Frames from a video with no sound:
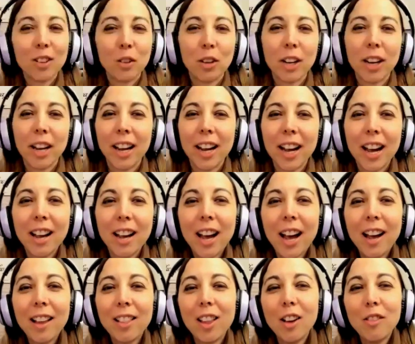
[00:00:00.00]
okay.
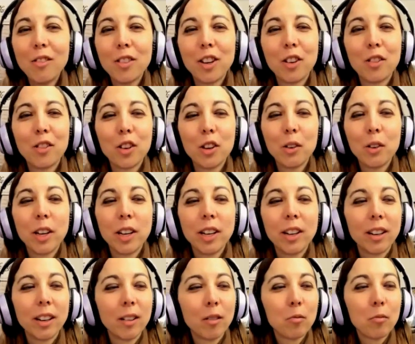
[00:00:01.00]
I love
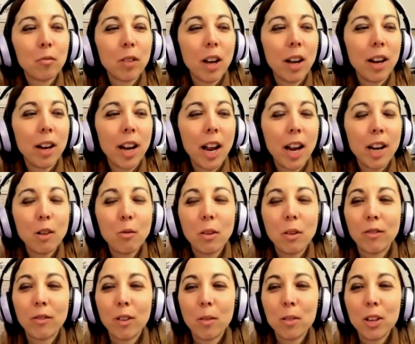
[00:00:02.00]
interviewing
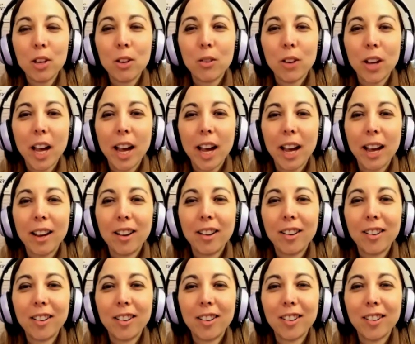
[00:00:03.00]
anyone from the UK.
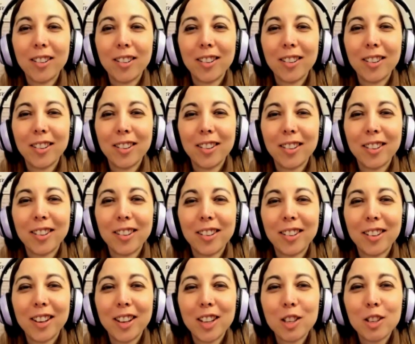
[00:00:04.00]

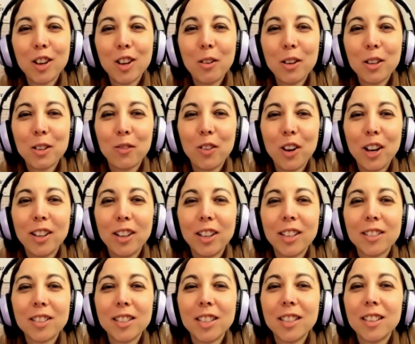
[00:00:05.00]
It's always fun
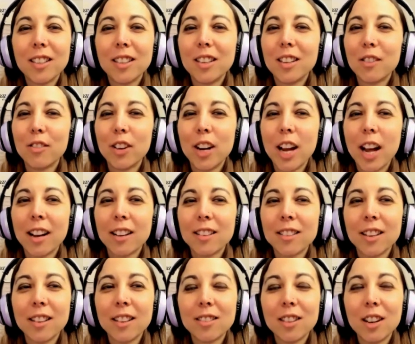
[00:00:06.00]
listening to the different
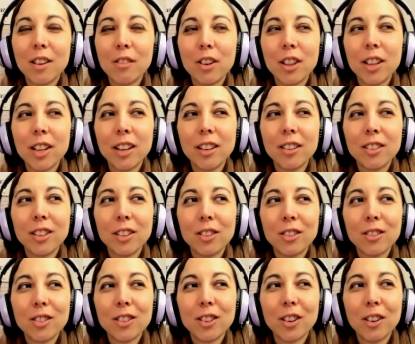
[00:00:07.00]
accents and everything
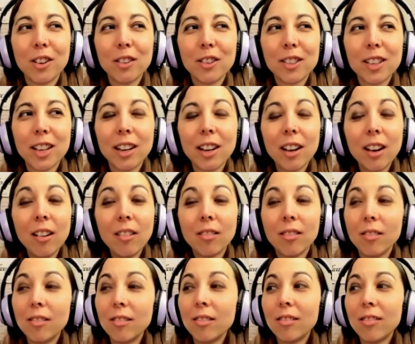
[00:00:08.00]
too. So I was like, oh,
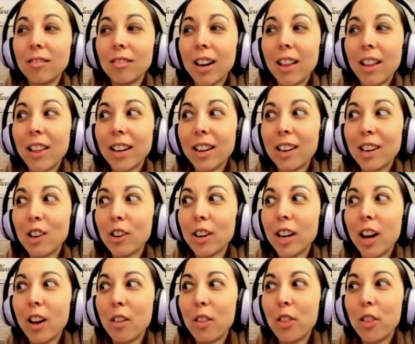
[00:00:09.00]
I like hearing
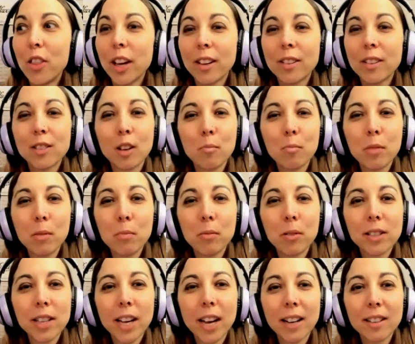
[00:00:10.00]
how thick some
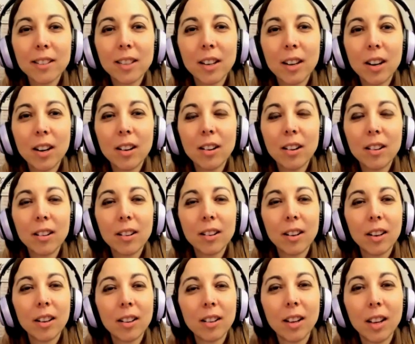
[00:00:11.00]
people's accent are
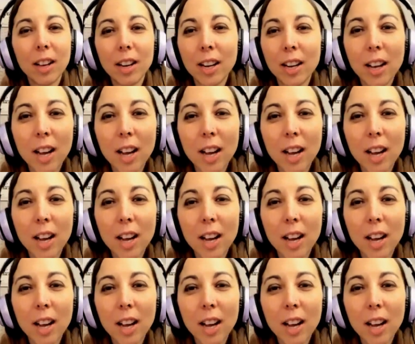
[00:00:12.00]
and like